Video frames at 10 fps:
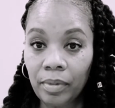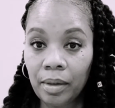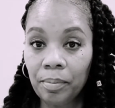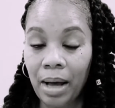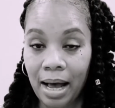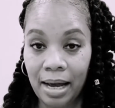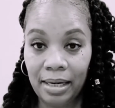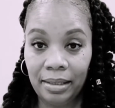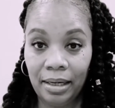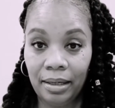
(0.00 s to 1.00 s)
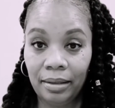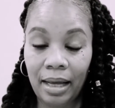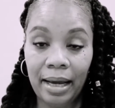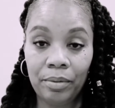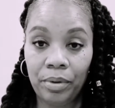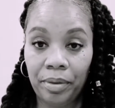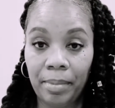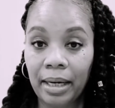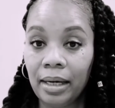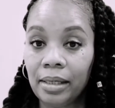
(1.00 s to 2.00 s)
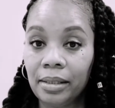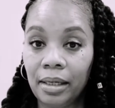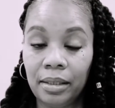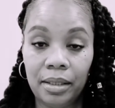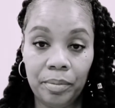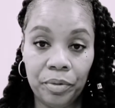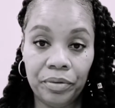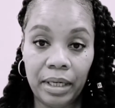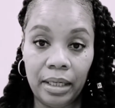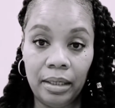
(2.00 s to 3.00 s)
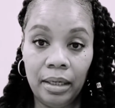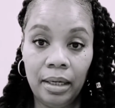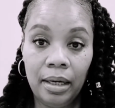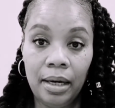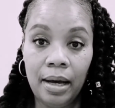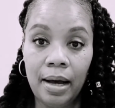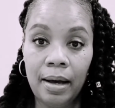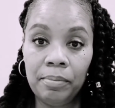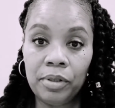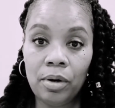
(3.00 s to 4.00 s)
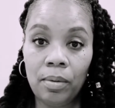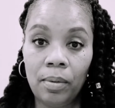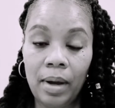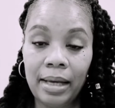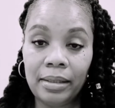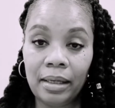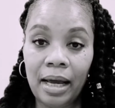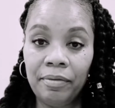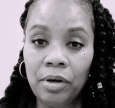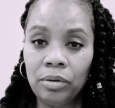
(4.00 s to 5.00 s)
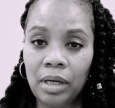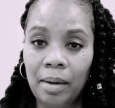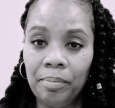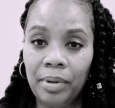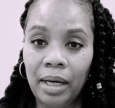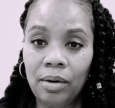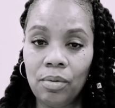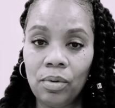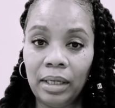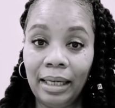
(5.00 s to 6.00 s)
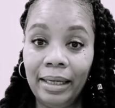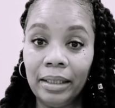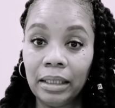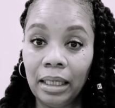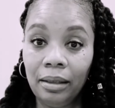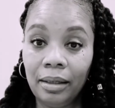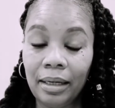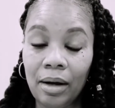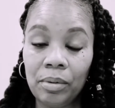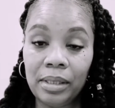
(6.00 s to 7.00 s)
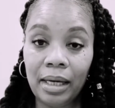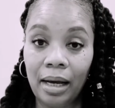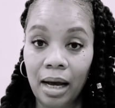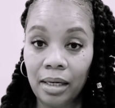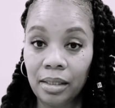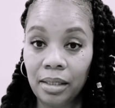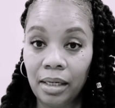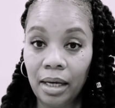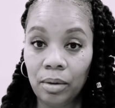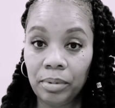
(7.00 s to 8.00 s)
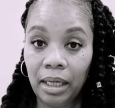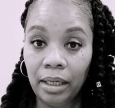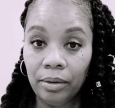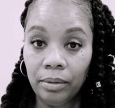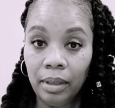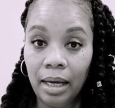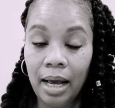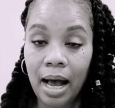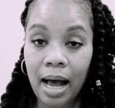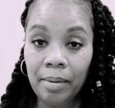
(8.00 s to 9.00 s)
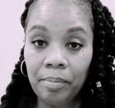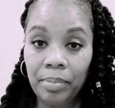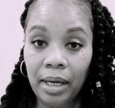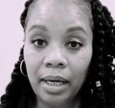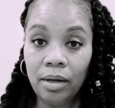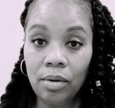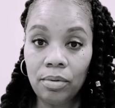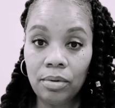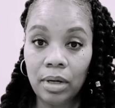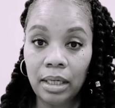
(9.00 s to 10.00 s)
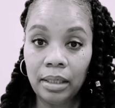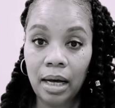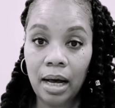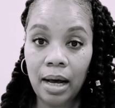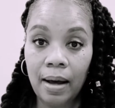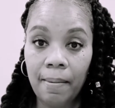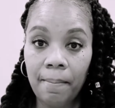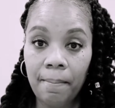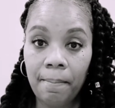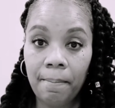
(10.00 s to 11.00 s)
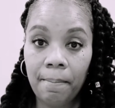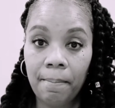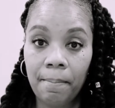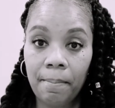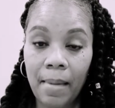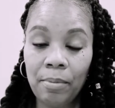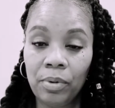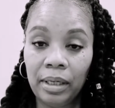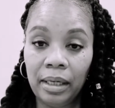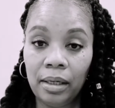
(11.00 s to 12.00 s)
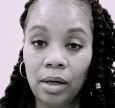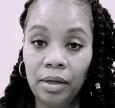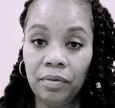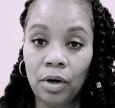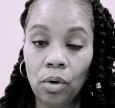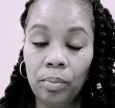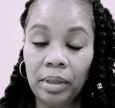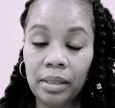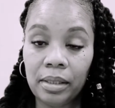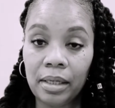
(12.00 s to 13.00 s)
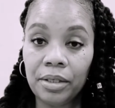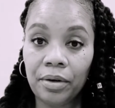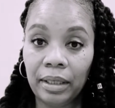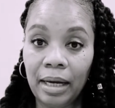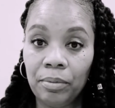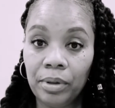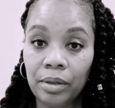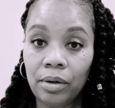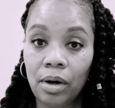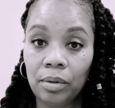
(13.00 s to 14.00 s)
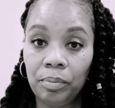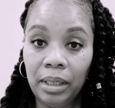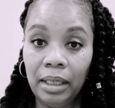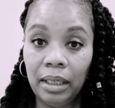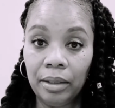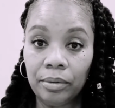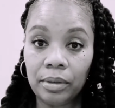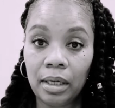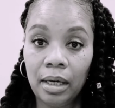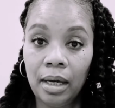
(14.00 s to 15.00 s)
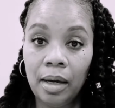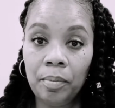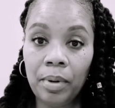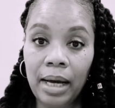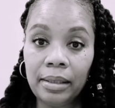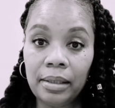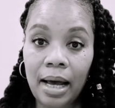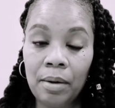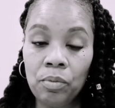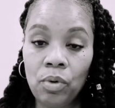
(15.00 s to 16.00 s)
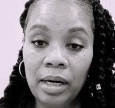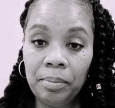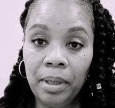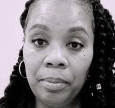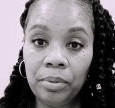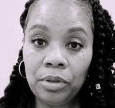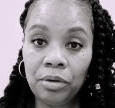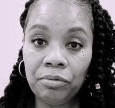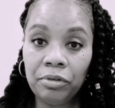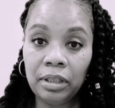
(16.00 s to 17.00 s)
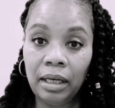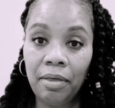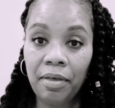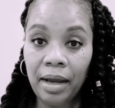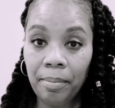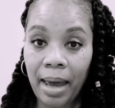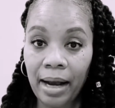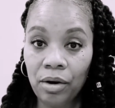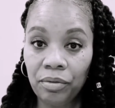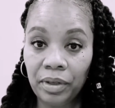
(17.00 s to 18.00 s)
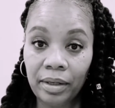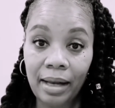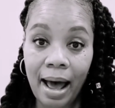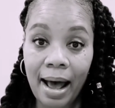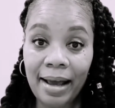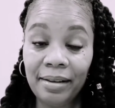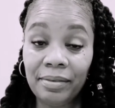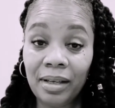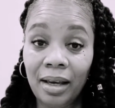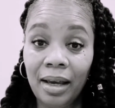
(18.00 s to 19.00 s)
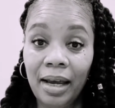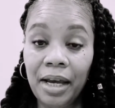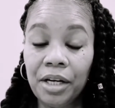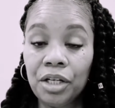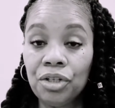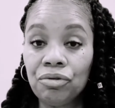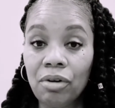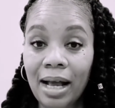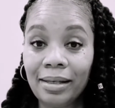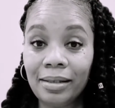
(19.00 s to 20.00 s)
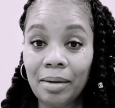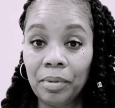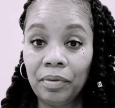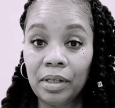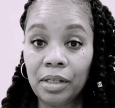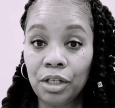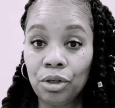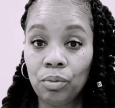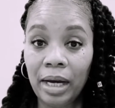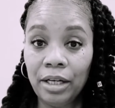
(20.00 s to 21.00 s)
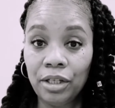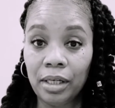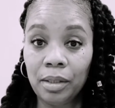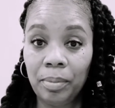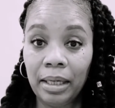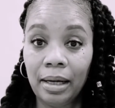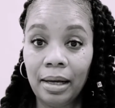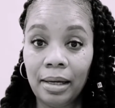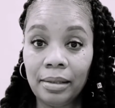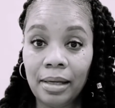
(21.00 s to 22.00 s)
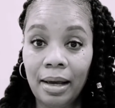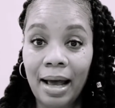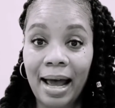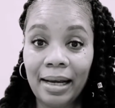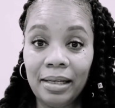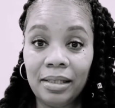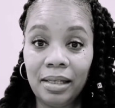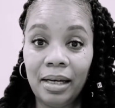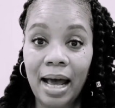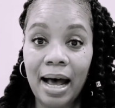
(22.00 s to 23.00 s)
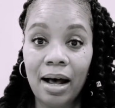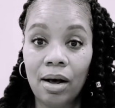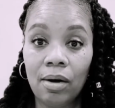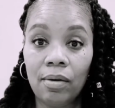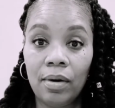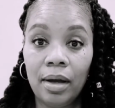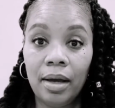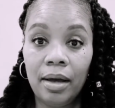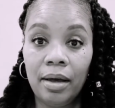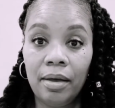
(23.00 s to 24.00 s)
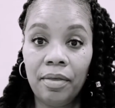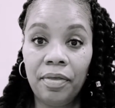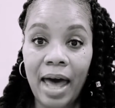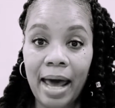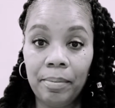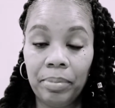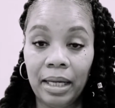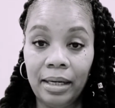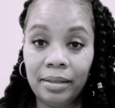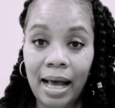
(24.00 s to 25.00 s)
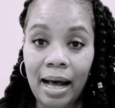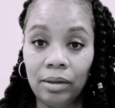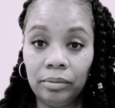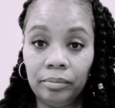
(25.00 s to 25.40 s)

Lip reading: behind it, like with my cousin Demarie. So as a life coach, I'm big on healing, and I always say honesty helps heal. I'm big on, I want to even open a center, and I will, called Be Healed. But I want people to really think back over their lives and address some of the situations, because I can see how that plays out.